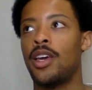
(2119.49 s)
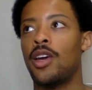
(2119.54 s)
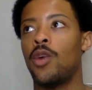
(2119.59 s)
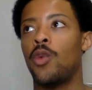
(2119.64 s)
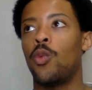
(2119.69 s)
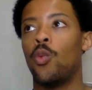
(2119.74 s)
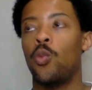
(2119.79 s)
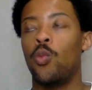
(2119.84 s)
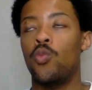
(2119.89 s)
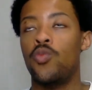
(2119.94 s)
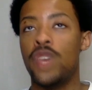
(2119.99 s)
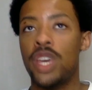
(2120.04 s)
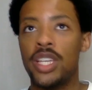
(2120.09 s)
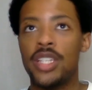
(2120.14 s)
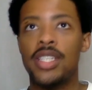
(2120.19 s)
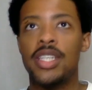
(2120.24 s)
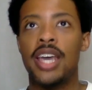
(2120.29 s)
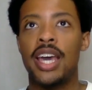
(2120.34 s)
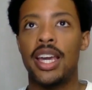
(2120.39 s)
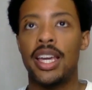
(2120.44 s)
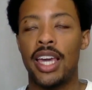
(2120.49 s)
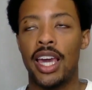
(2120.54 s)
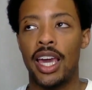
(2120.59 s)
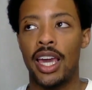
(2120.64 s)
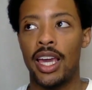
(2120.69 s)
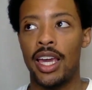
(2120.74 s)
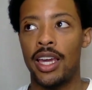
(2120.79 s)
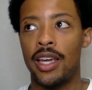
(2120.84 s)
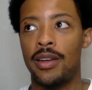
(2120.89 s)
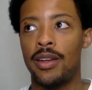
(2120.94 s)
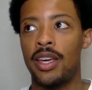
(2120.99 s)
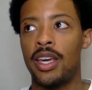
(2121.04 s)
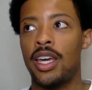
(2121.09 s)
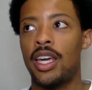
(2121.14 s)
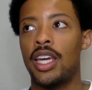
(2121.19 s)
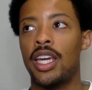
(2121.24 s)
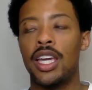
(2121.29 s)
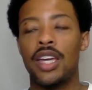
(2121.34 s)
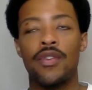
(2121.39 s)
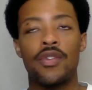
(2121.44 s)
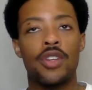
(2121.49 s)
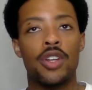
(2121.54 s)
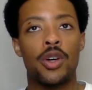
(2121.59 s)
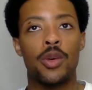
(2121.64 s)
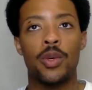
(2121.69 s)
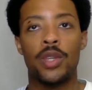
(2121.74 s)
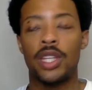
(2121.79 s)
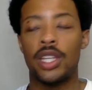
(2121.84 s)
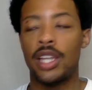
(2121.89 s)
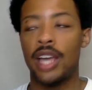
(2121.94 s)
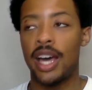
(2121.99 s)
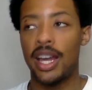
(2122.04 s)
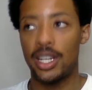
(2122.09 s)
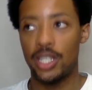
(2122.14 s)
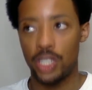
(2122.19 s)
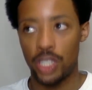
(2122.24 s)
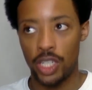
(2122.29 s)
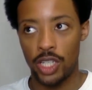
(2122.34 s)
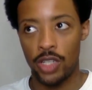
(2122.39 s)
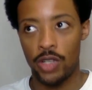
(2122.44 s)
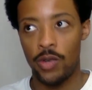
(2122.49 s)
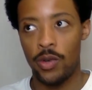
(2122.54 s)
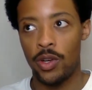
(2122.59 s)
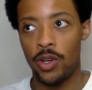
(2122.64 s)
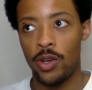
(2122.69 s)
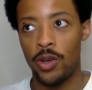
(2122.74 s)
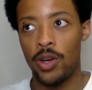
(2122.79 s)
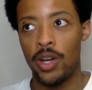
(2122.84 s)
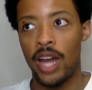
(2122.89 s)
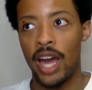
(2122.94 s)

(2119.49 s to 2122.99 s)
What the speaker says: this decade, even though with a lot of shit going on,